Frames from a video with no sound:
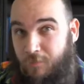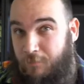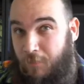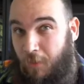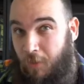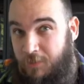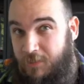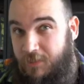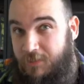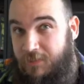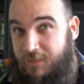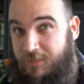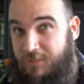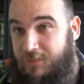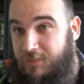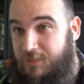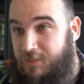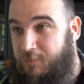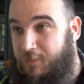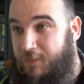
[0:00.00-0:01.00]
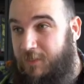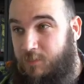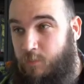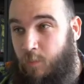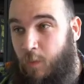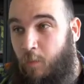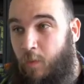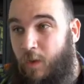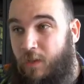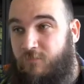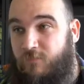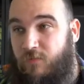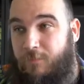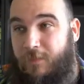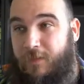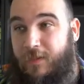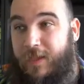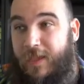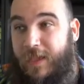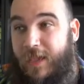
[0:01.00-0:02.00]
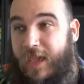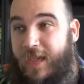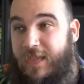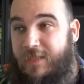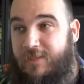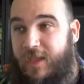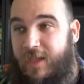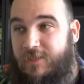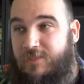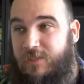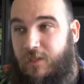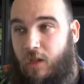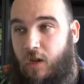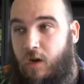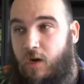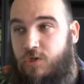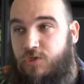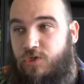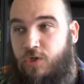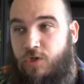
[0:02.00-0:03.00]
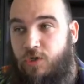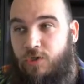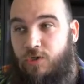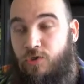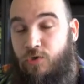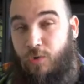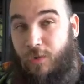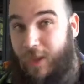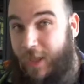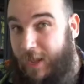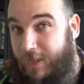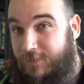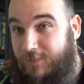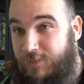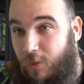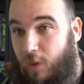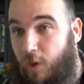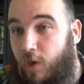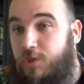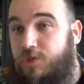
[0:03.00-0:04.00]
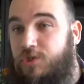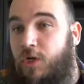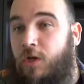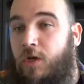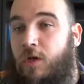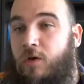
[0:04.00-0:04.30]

on this instance because we went from an 8x large to an X large.